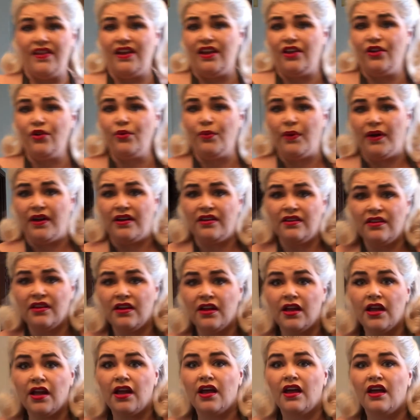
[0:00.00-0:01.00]
little one,
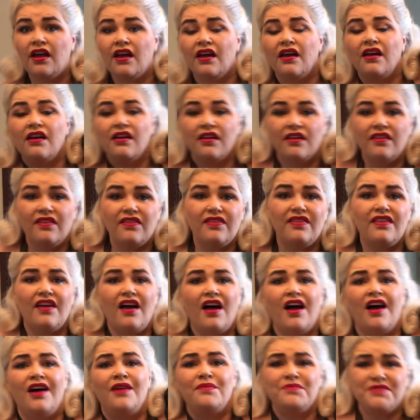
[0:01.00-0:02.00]

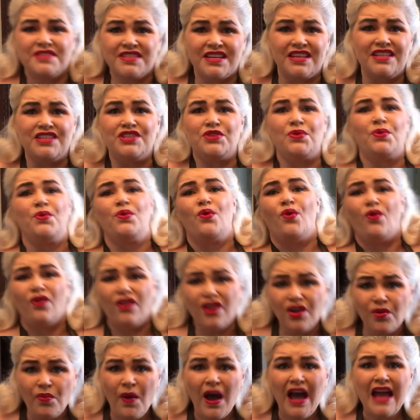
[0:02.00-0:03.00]
I'm just going to do it all
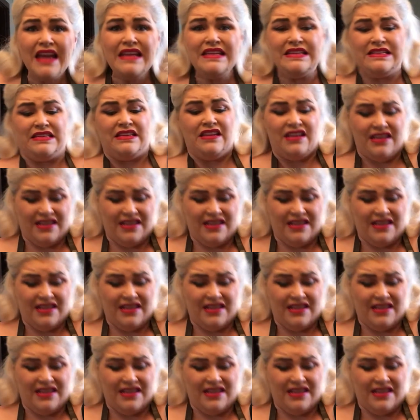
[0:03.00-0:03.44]
in one.